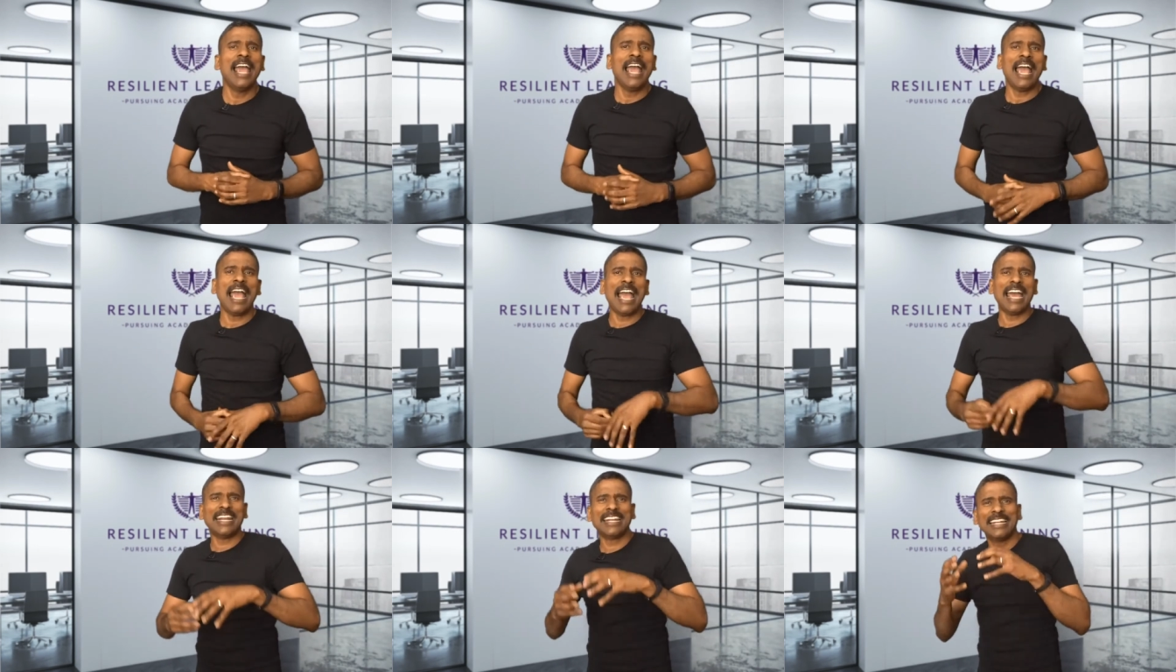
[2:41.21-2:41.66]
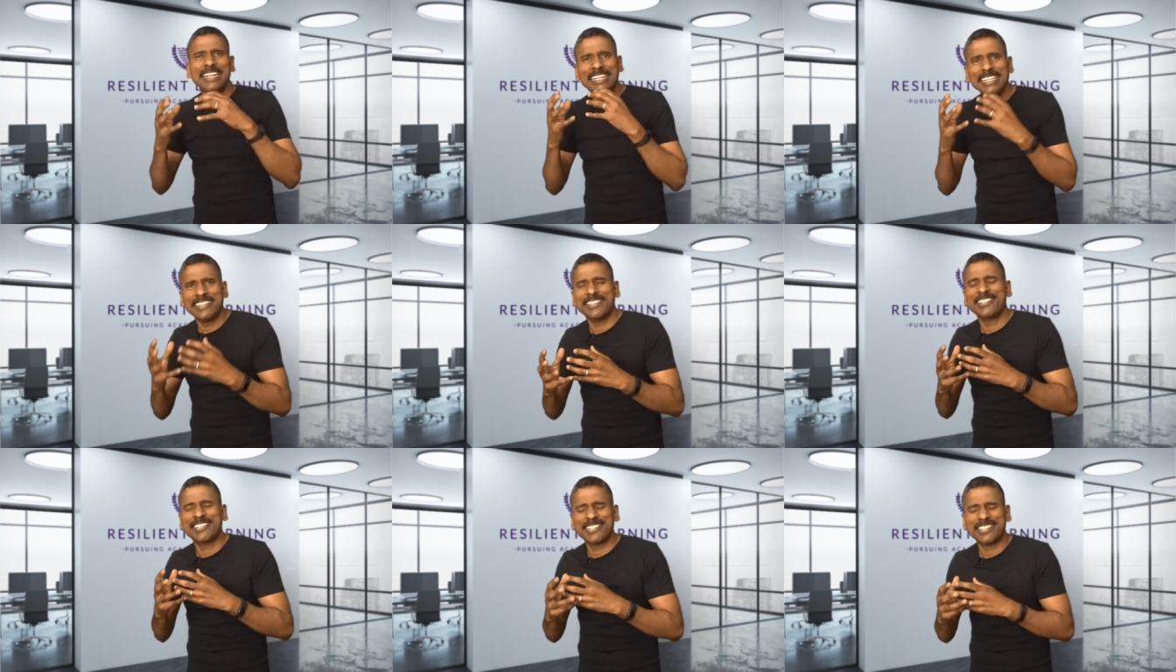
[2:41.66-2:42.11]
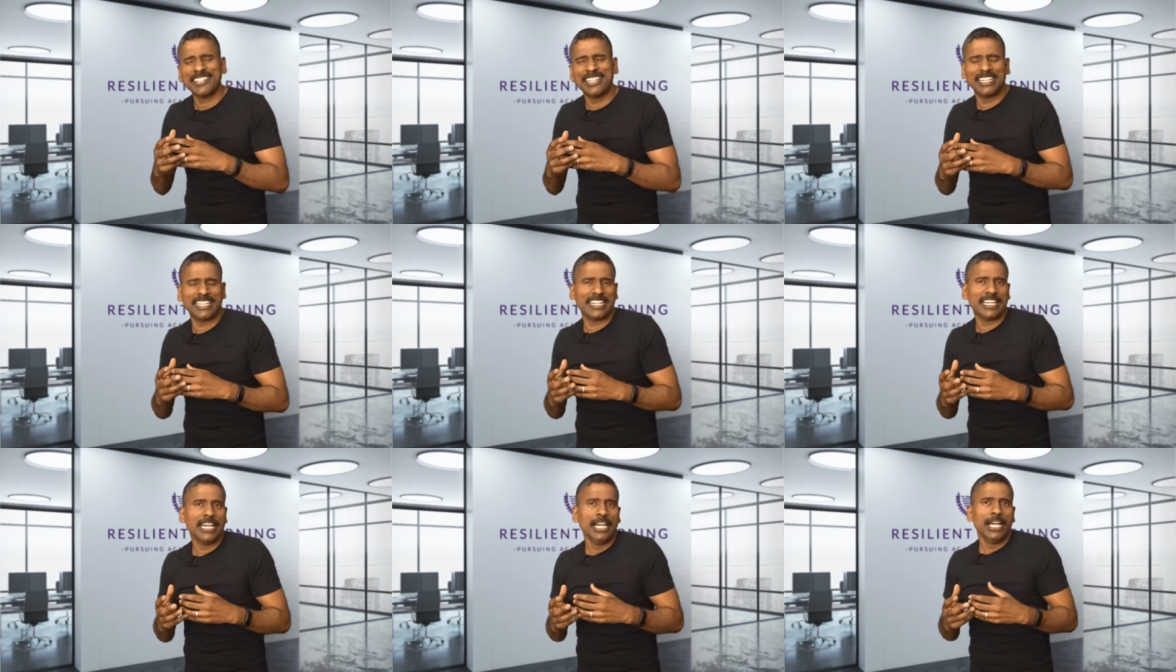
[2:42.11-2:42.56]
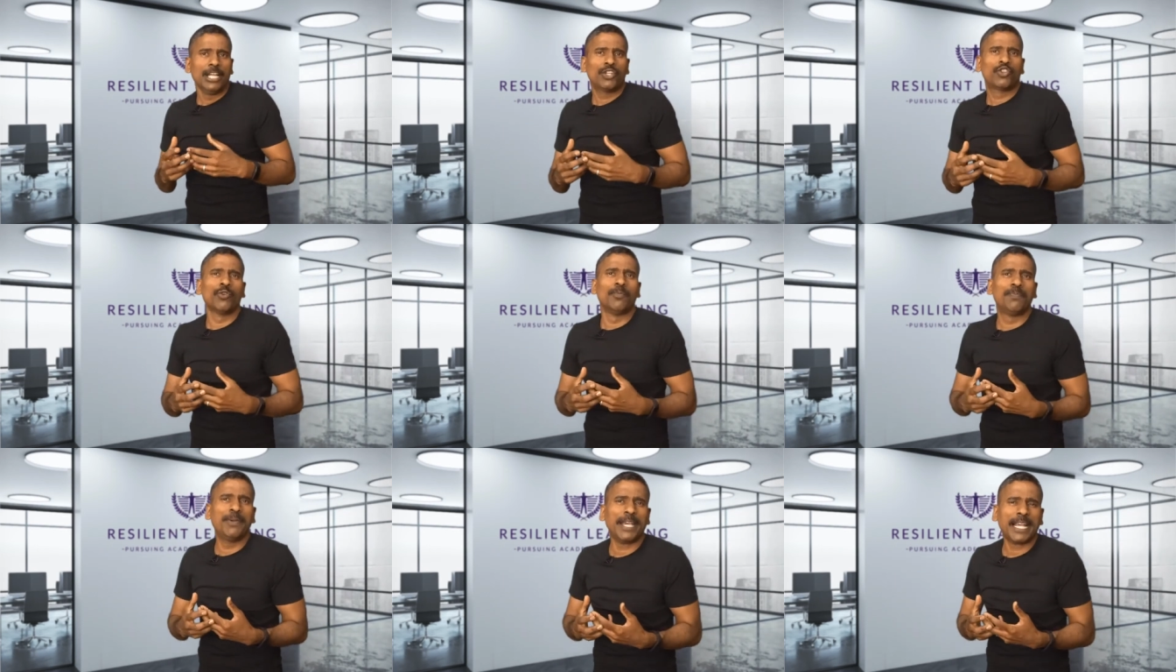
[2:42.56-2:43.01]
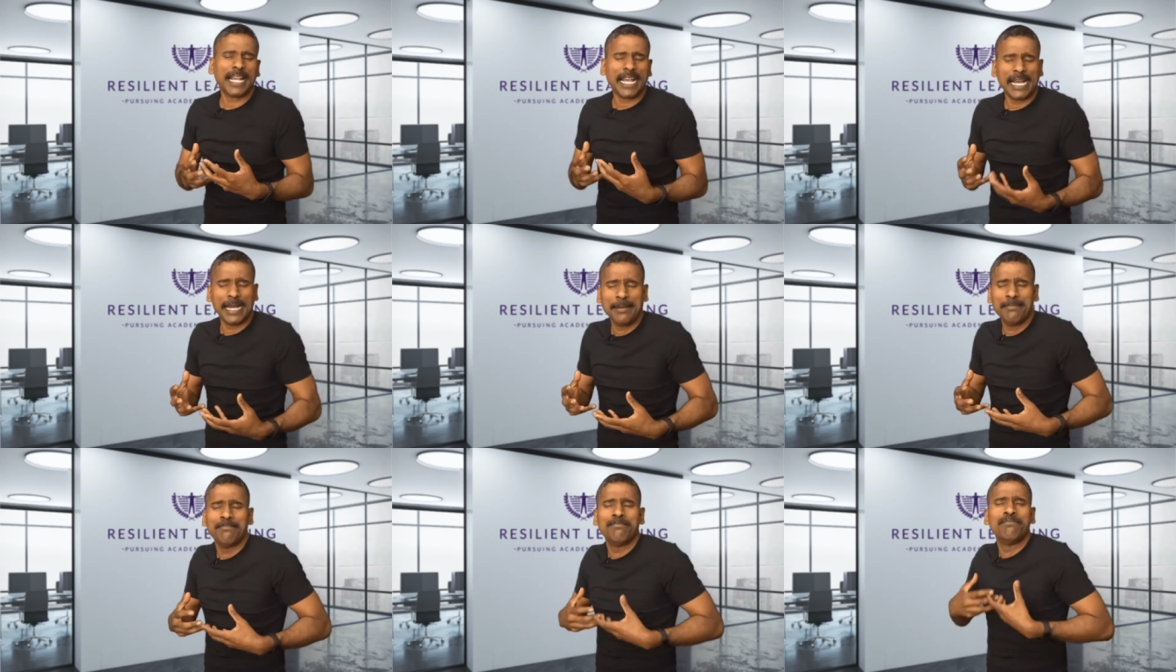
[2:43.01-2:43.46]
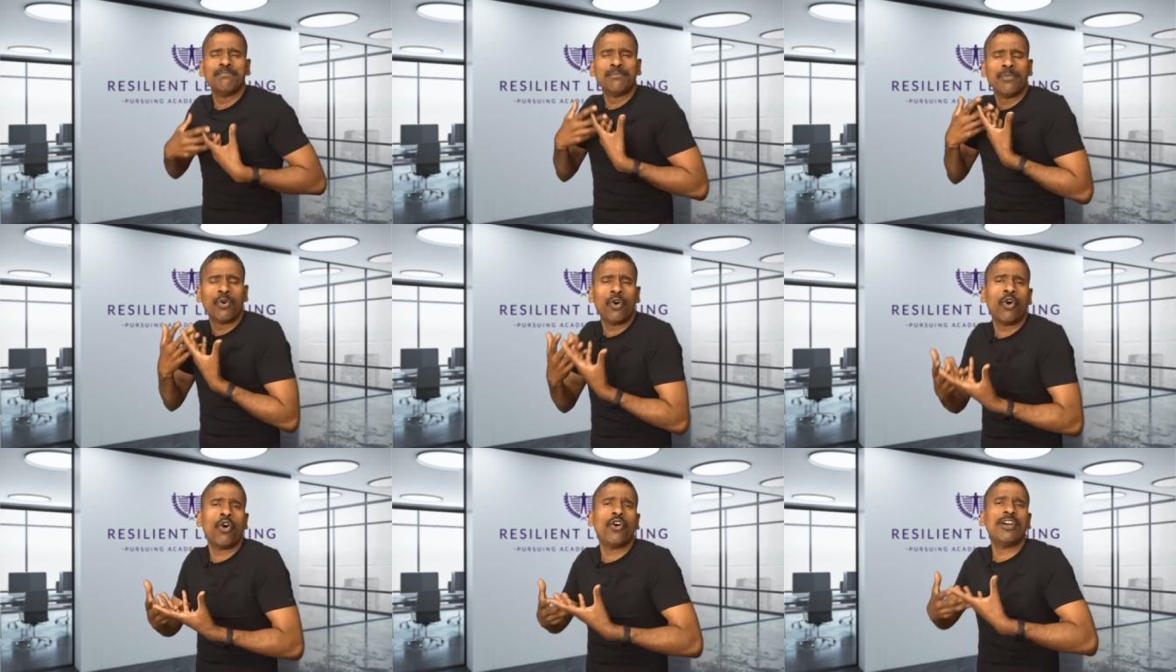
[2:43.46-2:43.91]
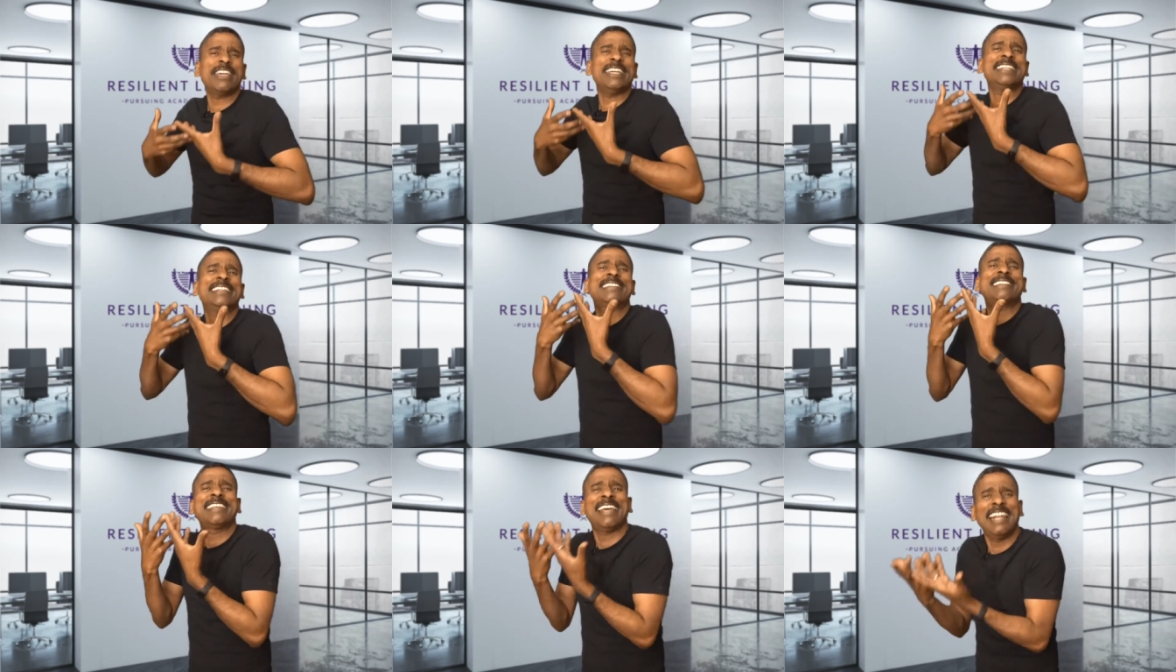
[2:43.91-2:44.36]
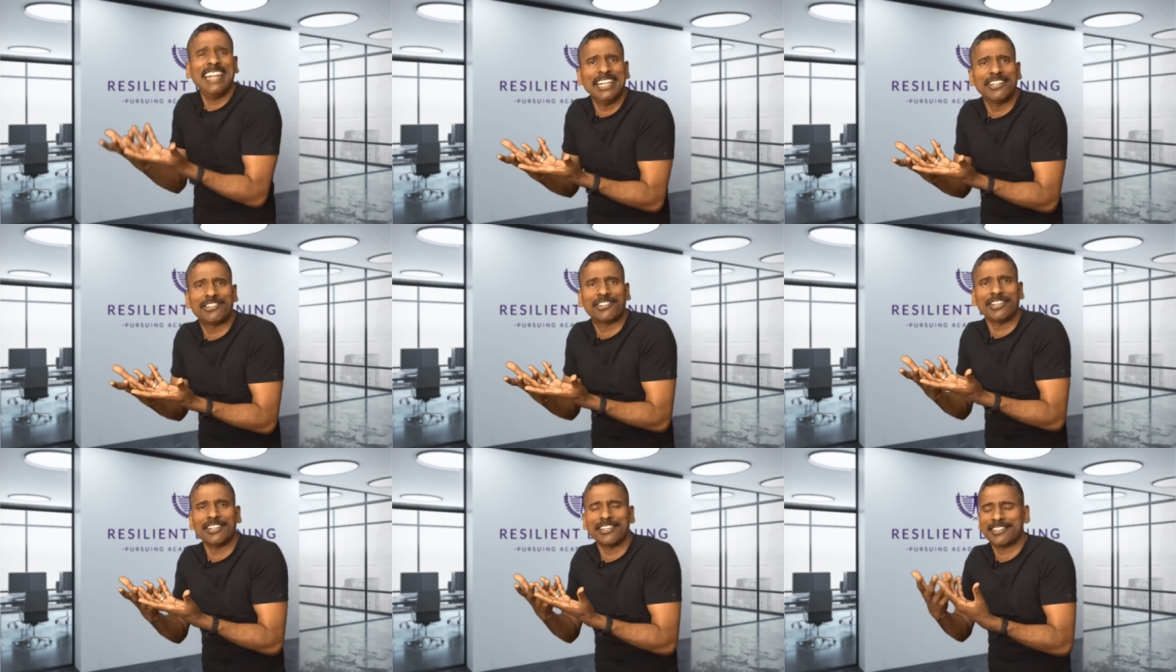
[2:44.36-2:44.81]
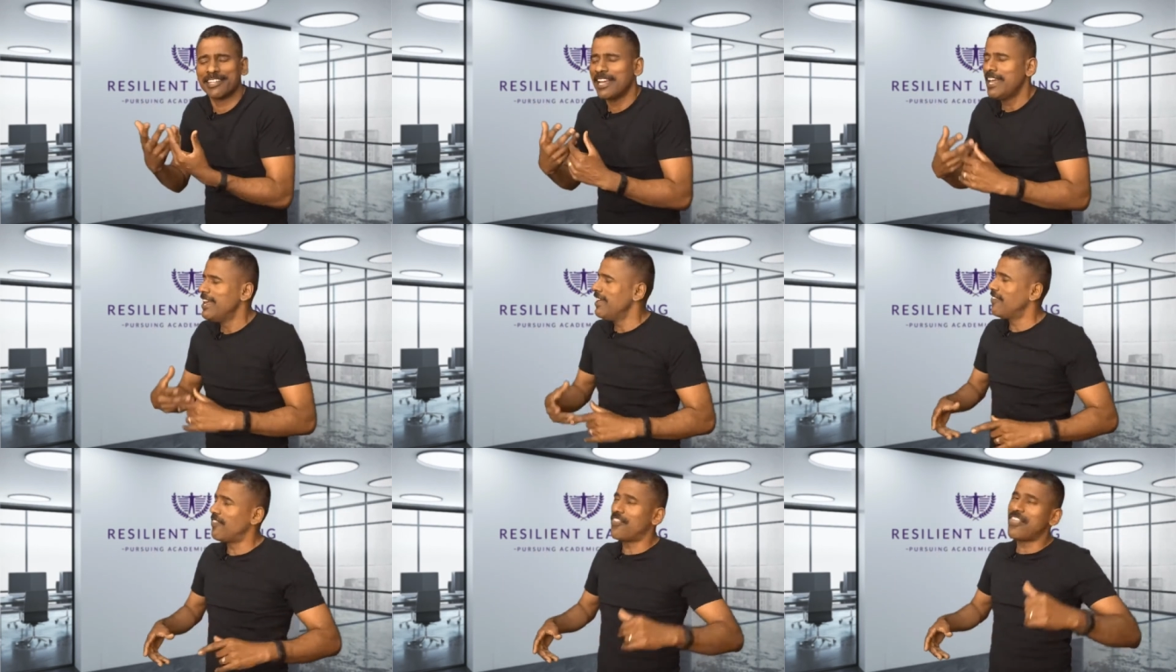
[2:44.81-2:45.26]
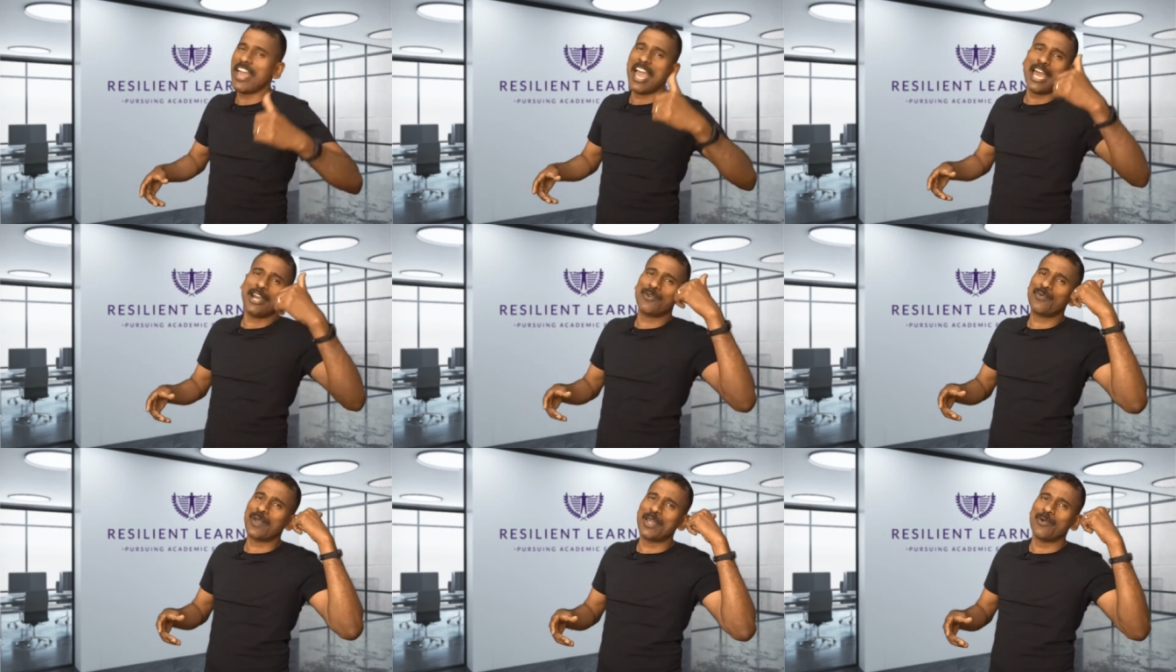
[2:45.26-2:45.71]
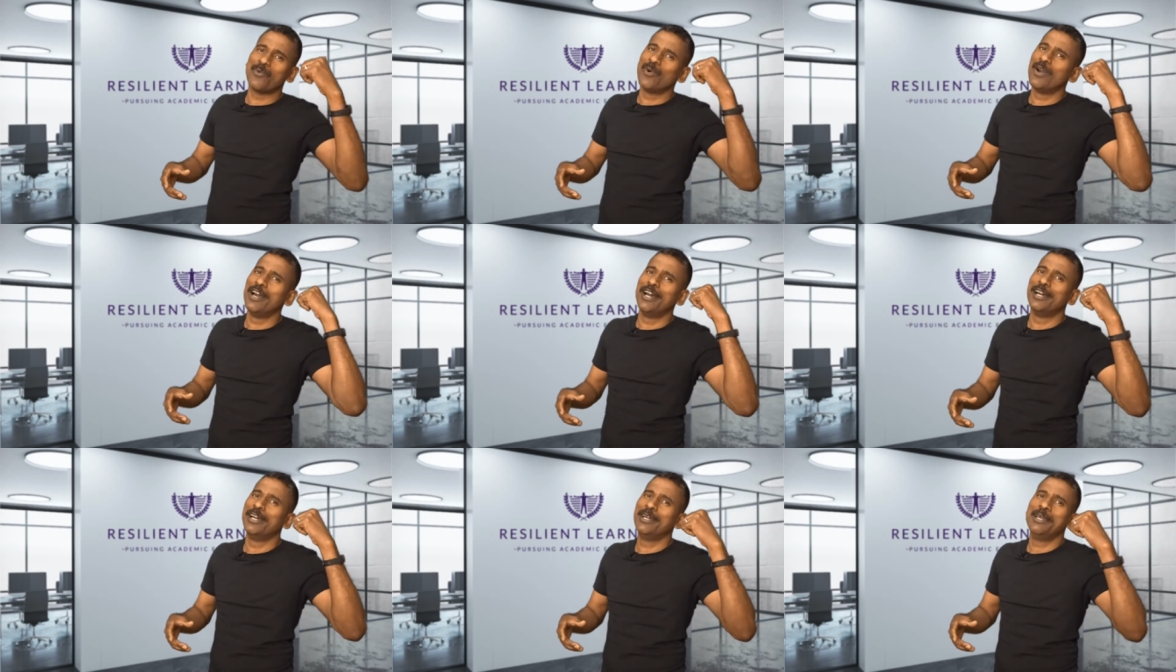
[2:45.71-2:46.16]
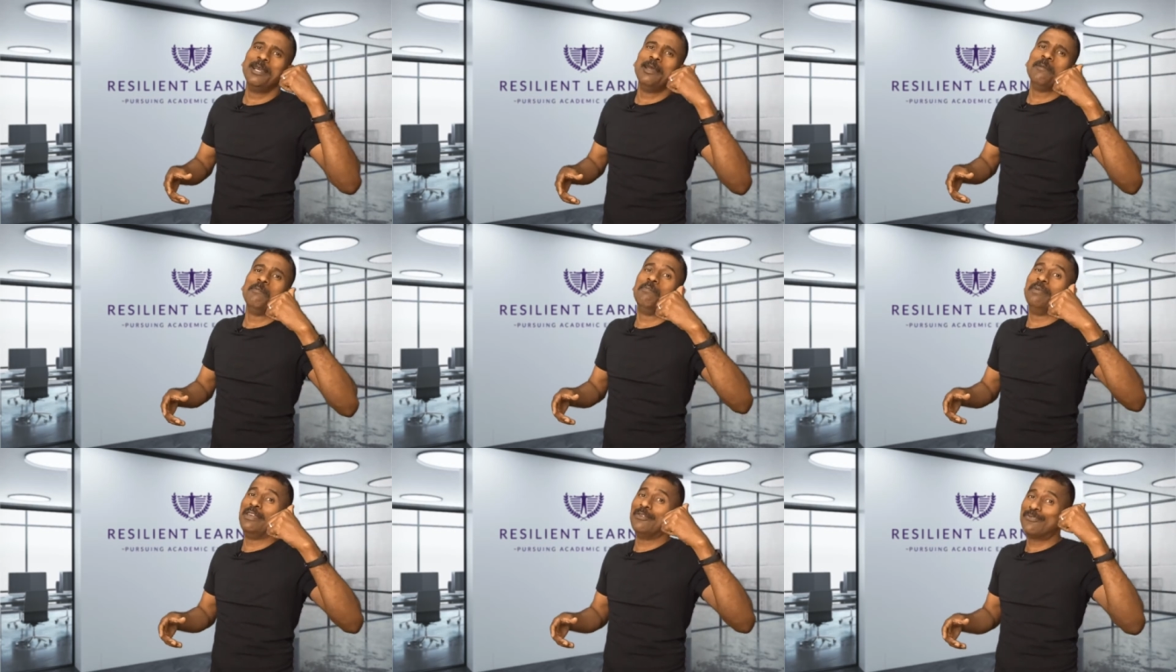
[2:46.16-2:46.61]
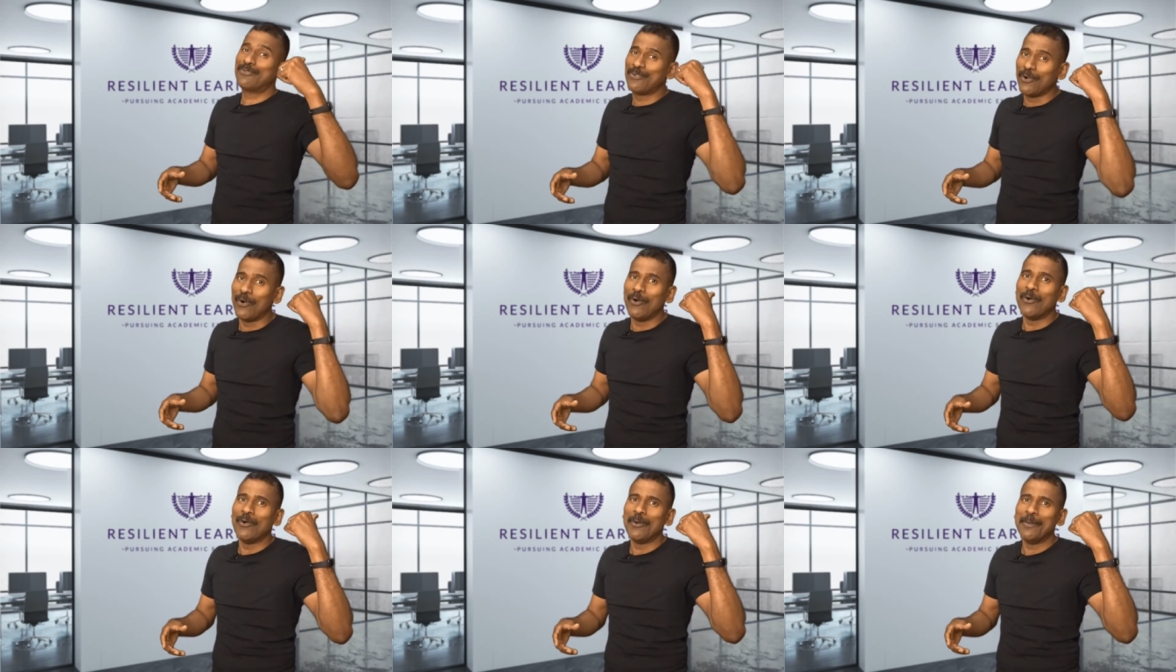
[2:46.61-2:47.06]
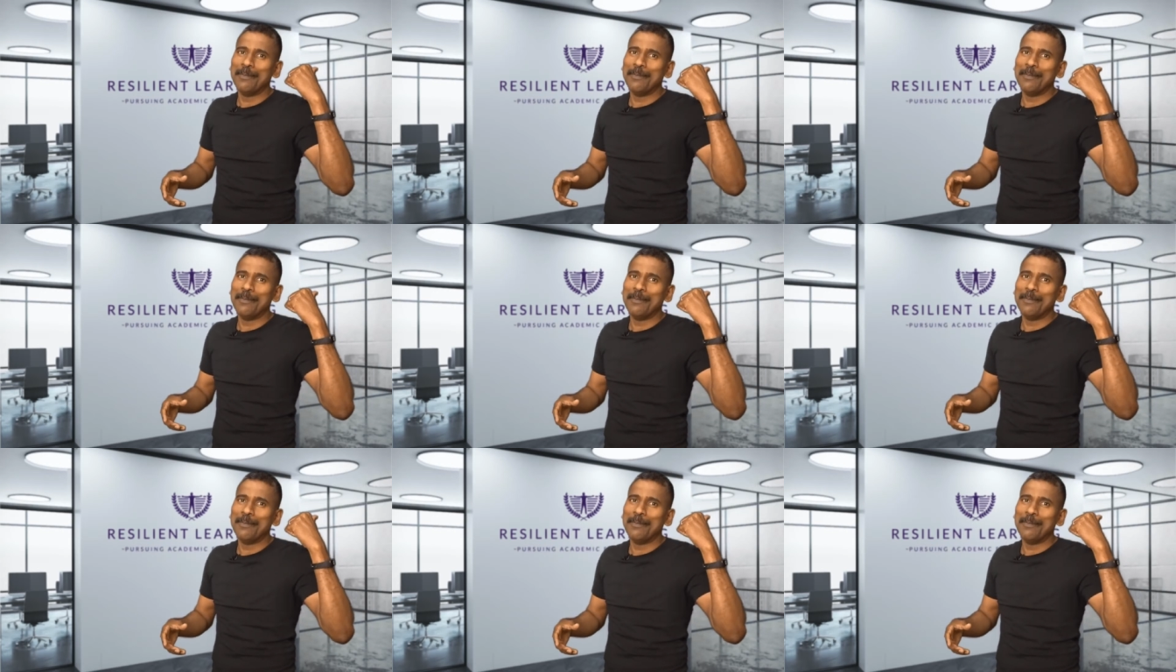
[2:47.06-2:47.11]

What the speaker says: and literally to become more intelligent than we were before.